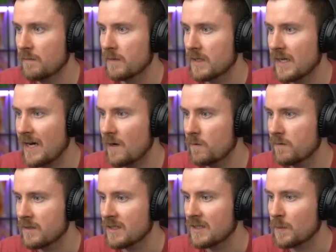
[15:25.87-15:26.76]

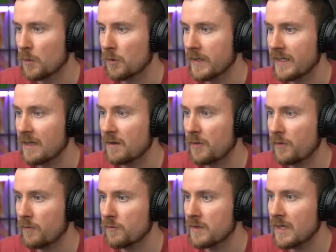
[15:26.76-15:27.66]
Now he's breaking
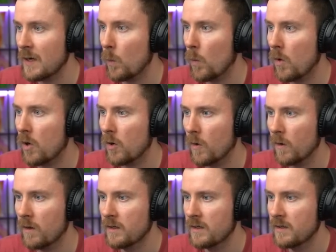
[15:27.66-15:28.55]
through that
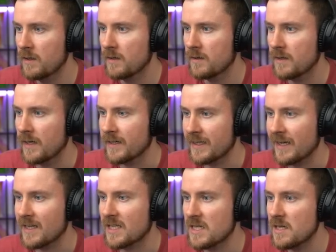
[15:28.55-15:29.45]
wall, and he
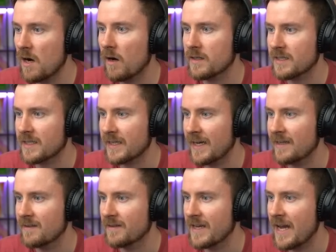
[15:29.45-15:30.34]
has not
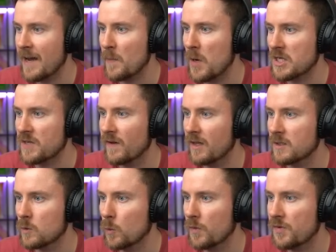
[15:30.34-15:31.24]
gotten that much
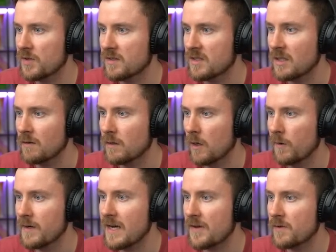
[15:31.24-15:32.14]
value with this
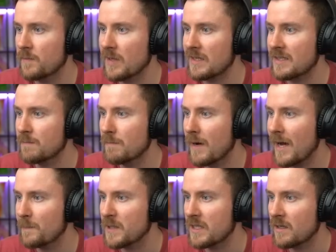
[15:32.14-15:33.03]
hero. Another ability
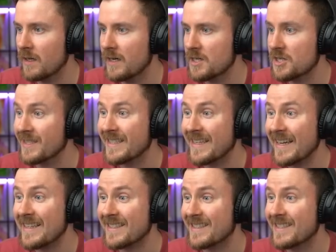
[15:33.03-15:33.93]
might be clutch.
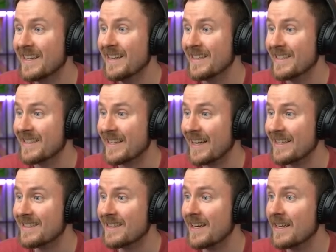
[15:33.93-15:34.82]
Yes, he
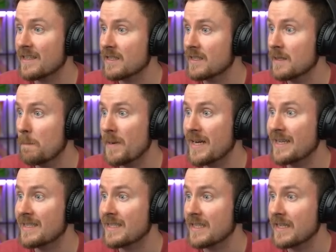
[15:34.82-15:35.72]
gets that
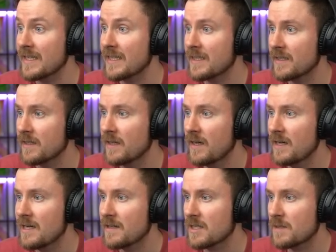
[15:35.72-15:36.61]
ability in.
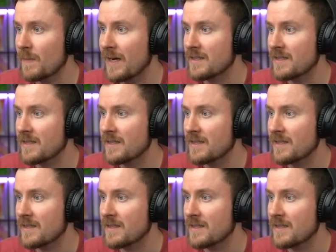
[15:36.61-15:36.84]
And this